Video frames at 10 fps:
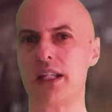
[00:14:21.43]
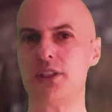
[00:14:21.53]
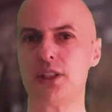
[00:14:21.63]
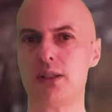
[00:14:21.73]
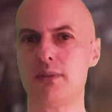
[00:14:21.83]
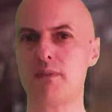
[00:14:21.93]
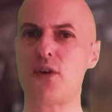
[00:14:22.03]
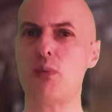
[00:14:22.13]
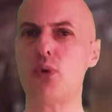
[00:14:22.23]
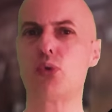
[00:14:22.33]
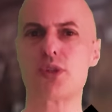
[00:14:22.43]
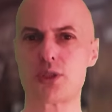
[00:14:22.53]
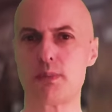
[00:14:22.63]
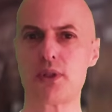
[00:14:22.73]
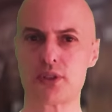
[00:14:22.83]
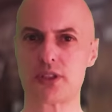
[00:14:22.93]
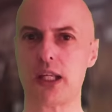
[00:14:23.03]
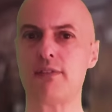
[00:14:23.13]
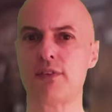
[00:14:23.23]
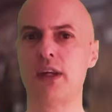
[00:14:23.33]
engine feel more
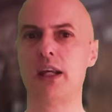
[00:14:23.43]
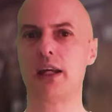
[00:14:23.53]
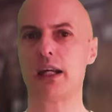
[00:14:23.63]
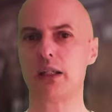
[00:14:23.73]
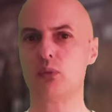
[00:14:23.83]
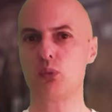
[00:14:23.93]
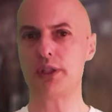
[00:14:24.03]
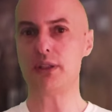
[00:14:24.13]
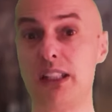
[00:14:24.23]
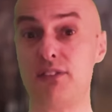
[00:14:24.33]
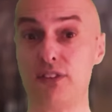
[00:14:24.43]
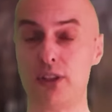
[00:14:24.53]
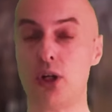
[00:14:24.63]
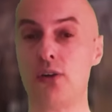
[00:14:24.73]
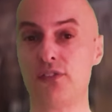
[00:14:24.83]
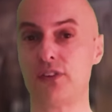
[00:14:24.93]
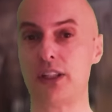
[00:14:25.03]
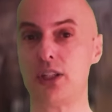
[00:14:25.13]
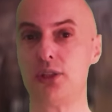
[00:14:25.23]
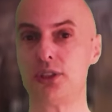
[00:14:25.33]
responsive. And when you lifted off,
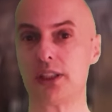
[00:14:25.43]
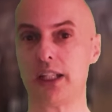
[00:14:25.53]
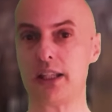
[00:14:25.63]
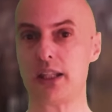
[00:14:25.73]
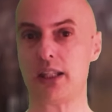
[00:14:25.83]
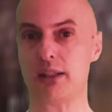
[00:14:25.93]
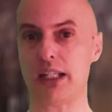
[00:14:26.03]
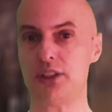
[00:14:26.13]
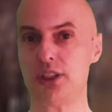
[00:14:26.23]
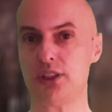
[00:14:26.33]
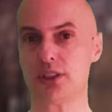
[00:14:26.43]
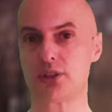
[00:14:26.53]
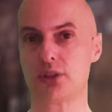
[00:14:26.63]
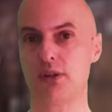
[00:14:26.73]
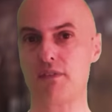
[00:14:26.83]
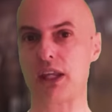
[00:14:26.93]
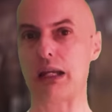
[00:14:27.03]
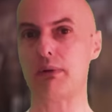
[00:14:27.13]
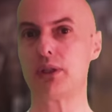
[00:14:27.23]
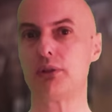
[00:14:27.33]
unusually, the engine just sort of
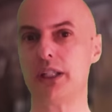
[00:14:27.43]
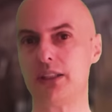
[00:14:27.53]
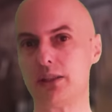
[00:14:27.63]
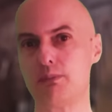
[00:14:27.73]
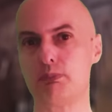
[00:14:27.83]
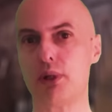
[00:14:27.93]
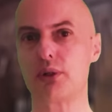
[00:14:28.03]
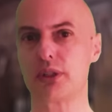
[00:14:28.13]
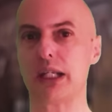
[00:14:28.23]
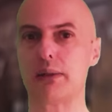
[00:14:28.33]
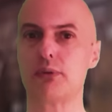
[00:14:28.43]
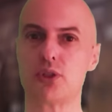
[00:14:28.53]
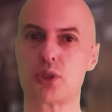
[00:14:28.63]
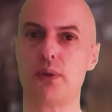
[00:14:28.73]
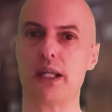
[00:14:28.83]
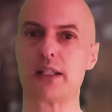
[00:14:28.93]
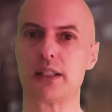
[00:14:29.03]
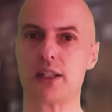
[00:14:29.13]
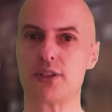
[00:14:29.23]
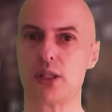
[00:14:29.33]
carried on. It didn't bog down as
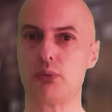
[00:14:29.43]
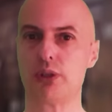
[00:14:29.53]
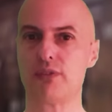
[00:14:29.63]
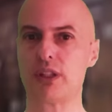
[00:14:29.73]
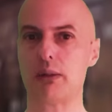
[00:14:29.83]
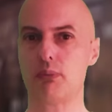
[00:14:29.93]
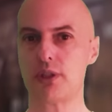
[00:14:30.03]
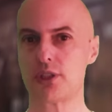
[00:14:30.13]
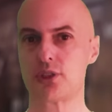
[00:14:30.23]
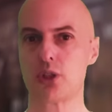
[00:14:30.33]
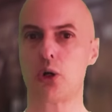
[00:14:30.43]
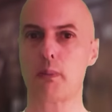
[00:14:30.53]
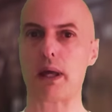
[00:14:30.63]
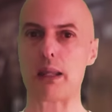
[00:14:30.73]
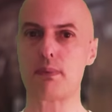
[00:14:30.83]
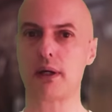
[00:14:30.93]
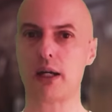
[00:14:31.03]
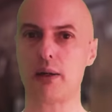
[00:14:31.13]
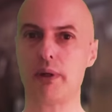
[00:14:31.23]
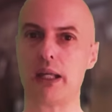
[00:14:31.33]
quickly as it would have done with the stock paper
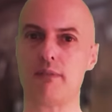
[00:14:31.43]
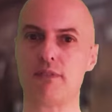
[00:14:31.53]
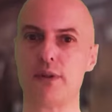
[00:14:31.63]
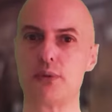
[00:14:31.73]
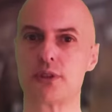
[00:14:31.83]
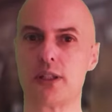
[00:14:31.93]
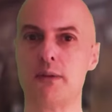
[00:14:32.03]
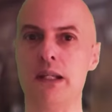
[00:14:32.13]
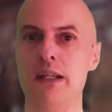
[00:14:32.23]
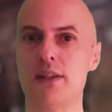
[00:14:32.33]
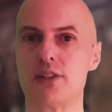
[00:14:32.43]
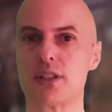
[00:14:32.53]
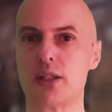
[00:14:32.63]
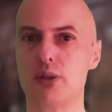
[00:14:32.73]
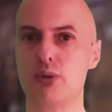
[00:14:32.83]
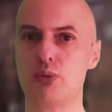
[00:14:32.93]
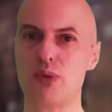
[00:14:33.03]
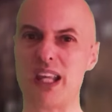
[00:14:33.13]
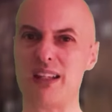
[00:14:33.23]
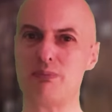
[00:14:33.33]
OEM filter. So
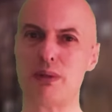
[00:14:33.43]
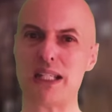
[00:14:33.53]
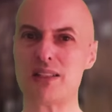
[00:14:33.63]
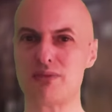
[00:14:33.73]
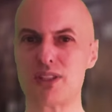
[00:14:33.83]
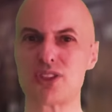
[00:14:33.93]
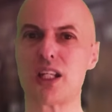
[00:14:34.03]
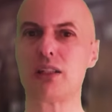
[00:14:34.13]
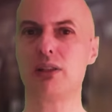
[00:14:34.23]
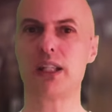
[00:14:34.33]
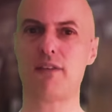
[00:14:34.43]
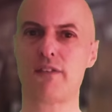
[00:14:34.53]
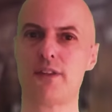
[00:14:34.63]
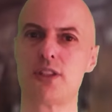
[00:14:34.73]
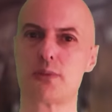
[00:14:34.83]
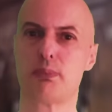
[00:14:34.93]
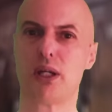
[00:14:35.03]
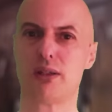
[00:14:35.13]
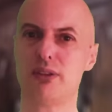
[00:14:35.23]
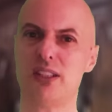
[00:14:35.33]
it made a subtle difference,
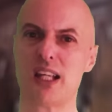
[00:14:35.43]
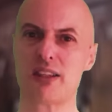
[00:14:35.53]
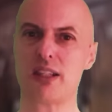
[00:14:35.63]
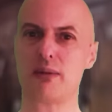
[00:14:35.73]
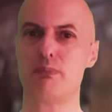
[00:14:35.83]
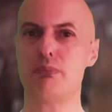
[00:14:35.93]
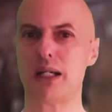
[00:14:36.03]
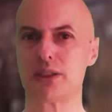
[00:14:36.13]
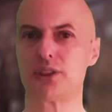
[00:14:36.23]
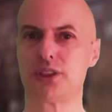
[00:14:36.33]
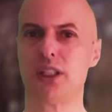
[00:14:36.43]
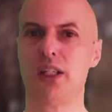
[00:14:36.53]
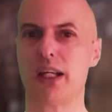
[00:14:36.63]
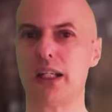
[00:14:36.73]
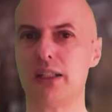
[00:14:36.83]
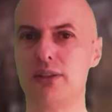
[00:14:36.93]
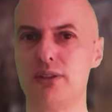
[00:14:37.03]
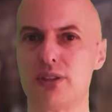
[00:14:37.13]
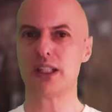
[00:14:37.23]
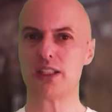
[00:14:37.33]
but nothing much.
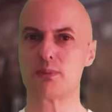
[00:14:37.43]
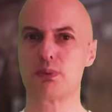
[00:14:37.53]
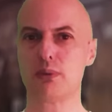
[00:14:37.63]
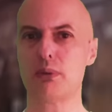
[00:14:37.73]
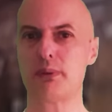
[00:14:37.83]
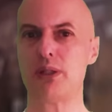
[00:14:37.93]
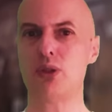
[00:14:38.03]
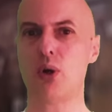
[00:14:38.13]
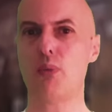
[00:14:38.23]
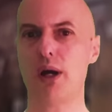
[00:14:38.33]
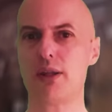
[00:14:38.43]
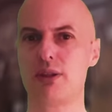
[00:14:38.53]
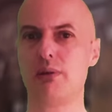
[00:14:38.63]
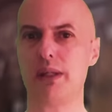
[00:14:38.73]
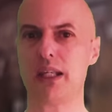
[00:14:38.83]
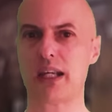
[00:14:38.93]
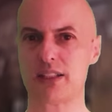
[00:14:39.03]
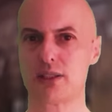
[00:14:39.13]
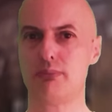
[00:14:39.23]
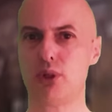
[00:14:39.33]
And it's probably not worth doing
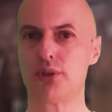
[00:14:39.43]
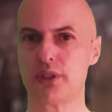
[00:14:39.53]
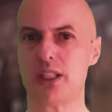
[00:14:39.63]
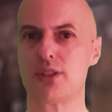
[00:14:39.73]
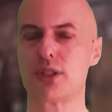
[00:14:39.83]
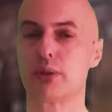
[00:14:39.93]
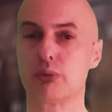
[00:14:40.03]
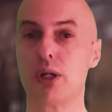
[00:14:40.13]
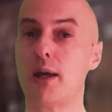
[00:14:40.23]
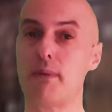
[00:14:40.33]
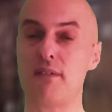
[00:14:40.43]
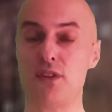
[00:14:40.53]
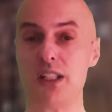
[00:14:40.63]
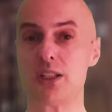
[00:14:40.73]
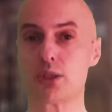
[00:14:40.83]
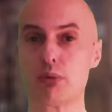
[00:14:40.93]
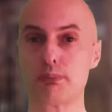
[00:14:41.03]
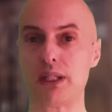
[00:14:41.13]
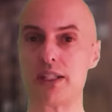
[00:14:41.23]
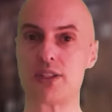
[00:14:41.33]
as a mod in its own right. But if you need to
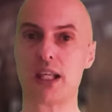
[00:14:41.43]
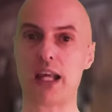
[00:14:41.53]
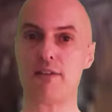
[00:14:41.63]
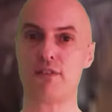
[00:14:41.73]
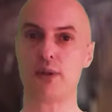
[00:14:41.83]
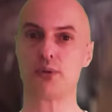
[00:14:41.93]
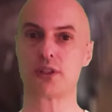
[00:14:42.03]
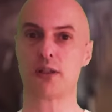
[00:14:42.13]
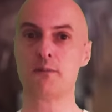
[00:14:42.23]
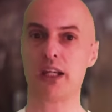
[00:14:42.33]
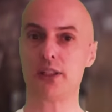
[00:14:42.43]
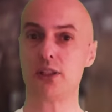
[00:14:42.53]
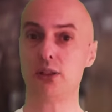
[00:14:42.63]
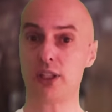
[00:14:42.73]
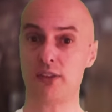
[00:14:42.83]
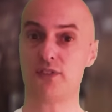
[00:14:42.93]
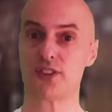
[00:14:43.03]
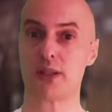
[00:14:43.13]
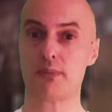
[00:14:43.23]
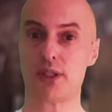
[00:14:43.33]
replace the air filter and you're looking for
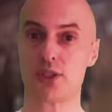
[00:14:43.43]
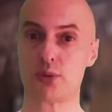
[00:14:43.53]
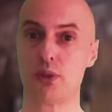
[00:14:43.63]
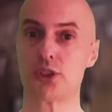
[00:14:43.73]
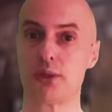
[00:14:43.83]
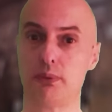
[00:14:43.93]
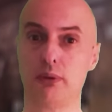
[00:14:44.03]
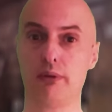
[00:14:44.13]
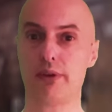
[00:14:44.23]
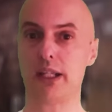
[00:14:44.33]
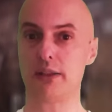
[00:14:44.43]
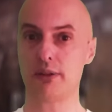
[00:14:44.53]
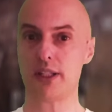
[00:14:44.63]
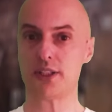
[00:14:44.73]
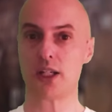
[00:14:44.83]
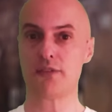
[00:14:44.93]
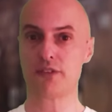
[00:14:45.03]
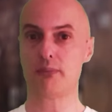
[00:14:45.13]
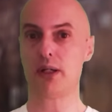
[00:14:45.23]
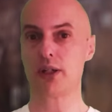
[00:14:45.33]
something that's washable, then these
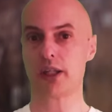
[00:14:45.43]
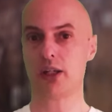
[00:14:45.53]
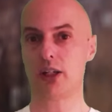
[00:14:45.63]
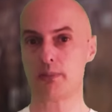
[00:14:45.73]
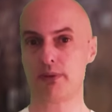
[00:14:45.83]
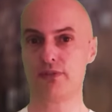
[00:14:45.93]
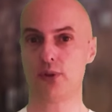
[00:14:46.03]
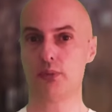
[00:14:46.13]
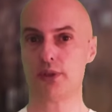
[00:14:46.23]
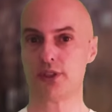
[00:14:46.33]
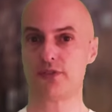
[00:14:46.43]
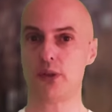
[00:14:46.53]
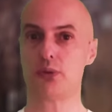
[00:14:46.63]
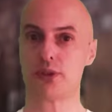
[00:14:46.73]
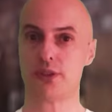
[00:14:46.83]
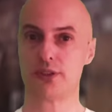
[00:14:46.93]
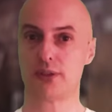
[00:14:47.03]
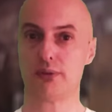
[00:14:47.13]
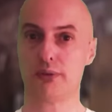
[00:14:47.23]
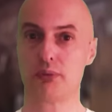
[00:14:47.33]
aftermarket high performance filters are a